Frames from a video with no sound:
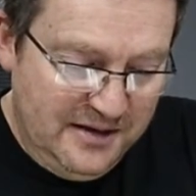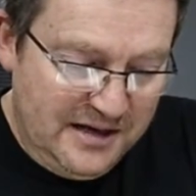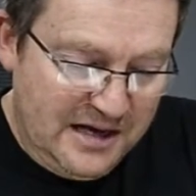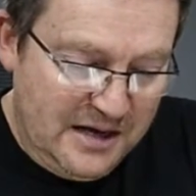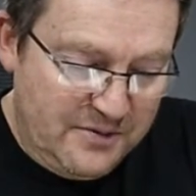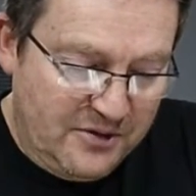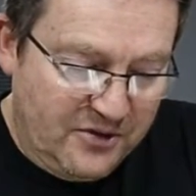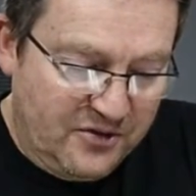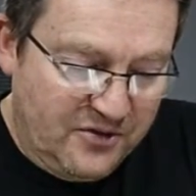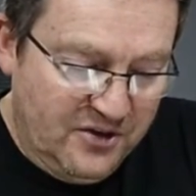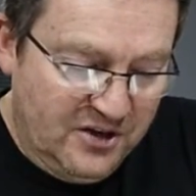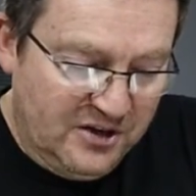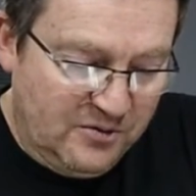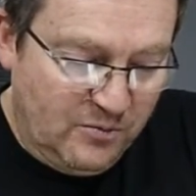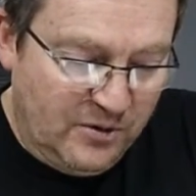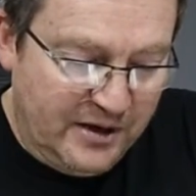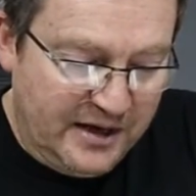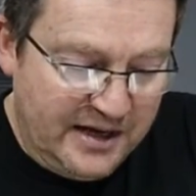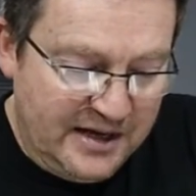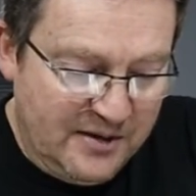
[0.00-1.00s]
And the third
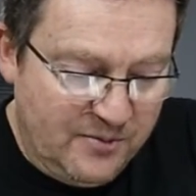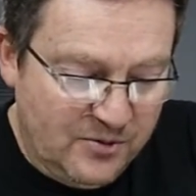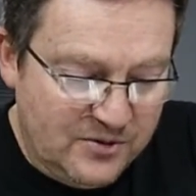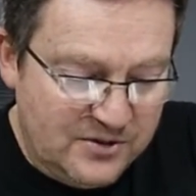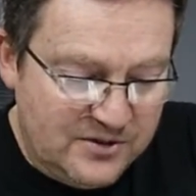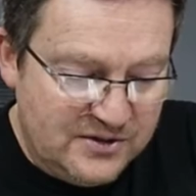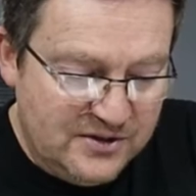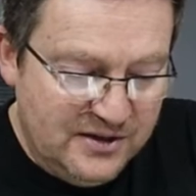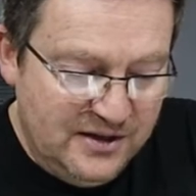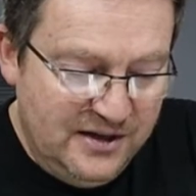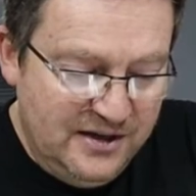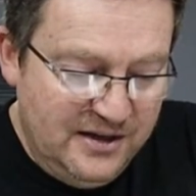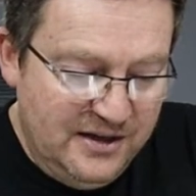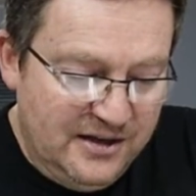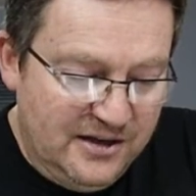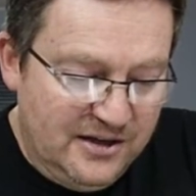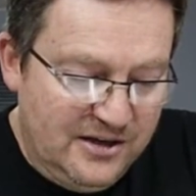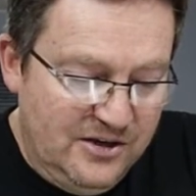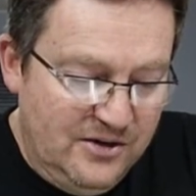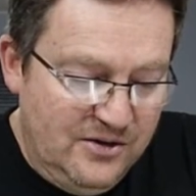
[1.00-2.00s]
way was
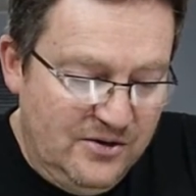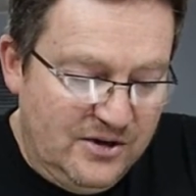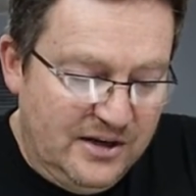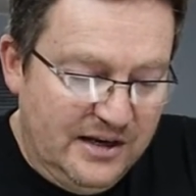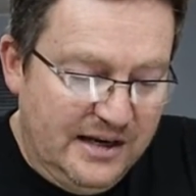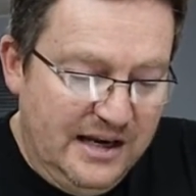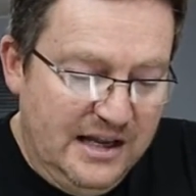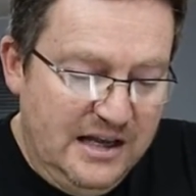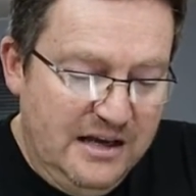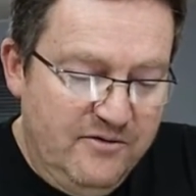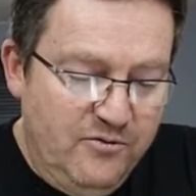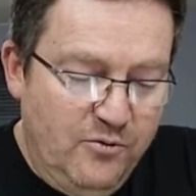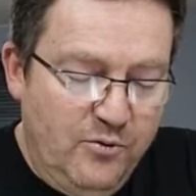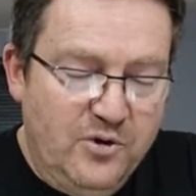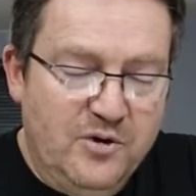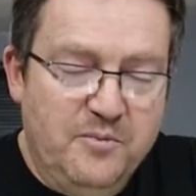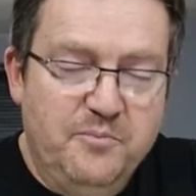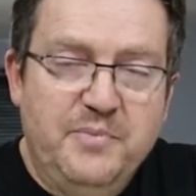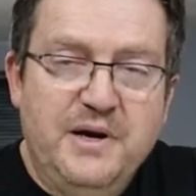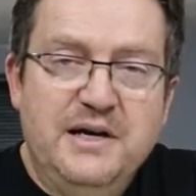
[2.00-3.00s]
you could leave all
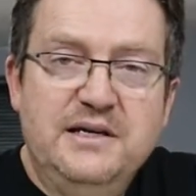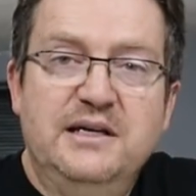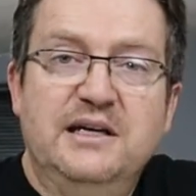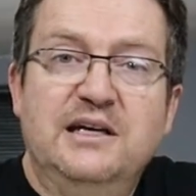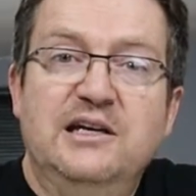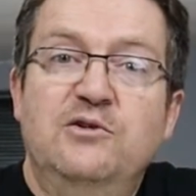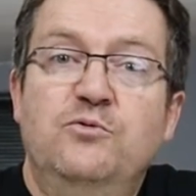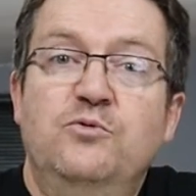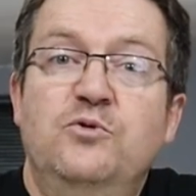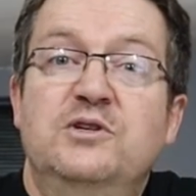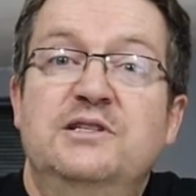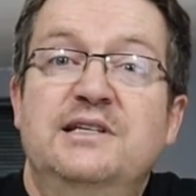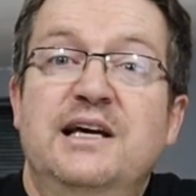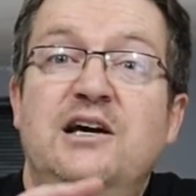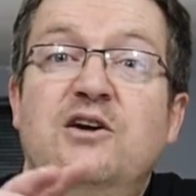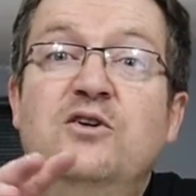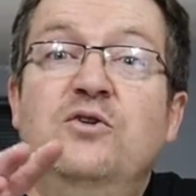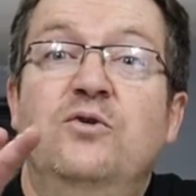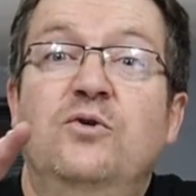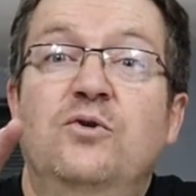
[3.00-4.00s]
your bedding and all your
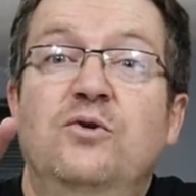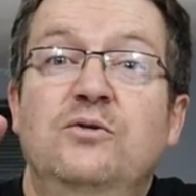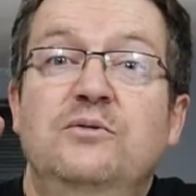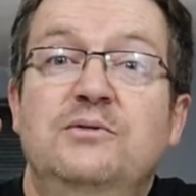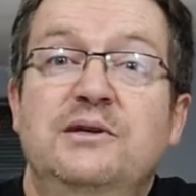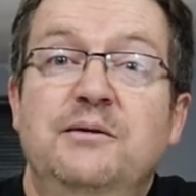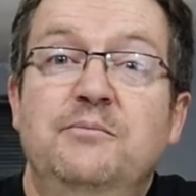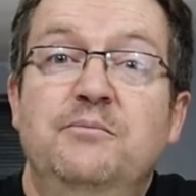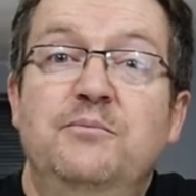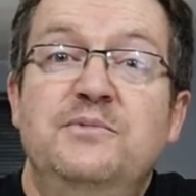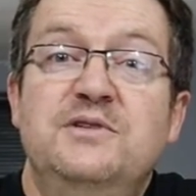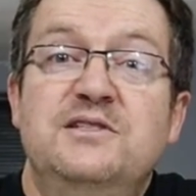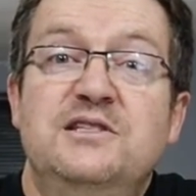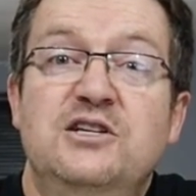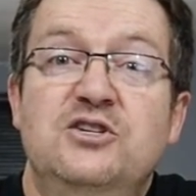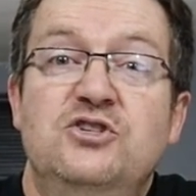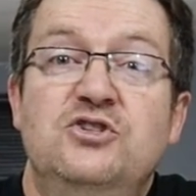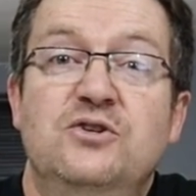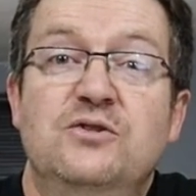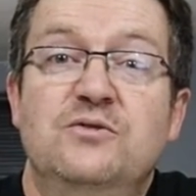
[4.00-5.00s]
decor in
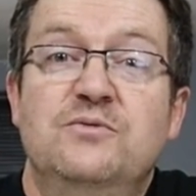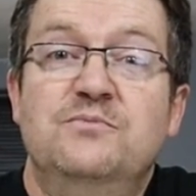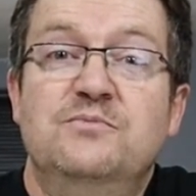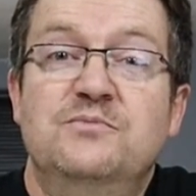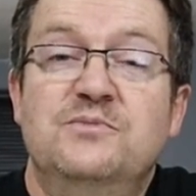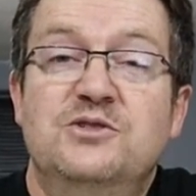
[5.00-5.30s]
situ.